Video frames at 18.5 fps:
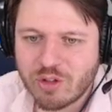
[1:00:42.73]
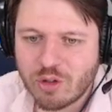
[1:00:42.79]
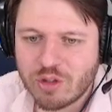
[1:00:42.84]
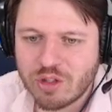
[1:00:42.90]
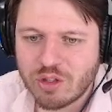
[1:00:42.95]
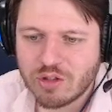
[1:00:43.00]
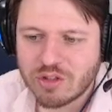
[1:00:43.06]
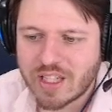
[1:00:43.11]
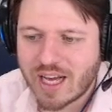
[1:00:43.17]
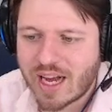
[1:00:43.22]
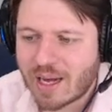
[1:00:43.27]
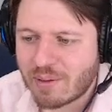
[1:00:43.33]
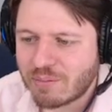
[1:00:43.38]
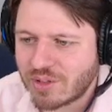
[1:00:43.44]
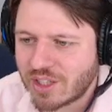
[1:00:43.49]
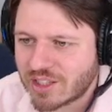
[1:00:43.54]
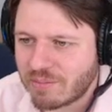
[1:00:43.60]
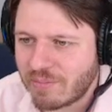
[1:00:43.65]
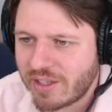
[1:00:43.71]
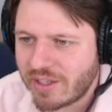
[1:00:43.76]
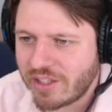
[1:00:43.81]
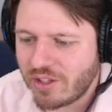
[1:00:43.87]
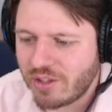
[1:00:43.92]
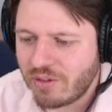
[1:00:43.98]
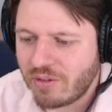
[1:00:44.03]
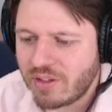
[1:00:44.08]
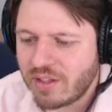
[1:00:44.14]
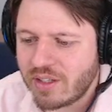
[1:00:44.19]
you can use the objects
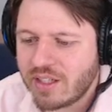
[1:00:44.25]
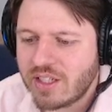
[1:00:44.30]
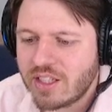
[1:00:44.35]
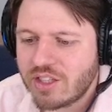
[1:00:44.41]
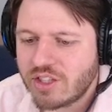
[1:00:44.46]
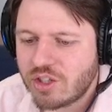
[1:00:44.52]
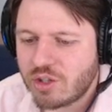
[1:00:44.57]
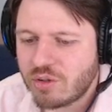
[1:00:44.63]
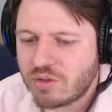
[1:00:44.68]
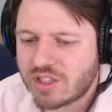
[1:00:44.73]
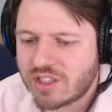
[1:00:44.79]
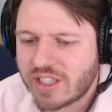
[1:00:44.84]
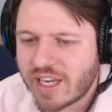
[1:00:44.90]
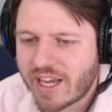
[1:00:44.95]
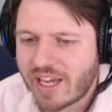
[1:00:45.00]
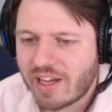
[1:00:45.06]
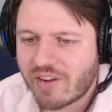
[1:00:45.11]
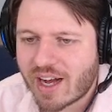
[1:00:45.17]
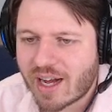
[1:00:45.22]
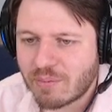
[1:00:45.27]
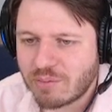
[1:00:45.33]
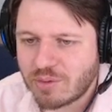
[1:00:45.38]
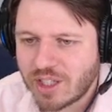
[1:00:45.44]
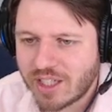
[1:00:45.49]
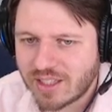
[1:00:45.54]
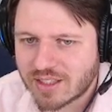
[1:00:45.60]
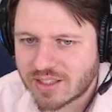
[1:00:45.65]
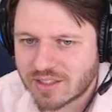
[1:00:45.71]
menu to save
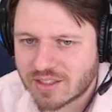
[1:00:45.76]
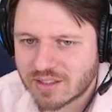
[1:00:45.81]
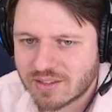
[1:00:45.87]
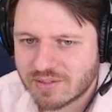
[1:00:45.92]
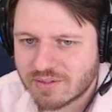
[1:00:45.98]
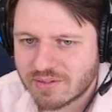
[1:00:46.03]
objects.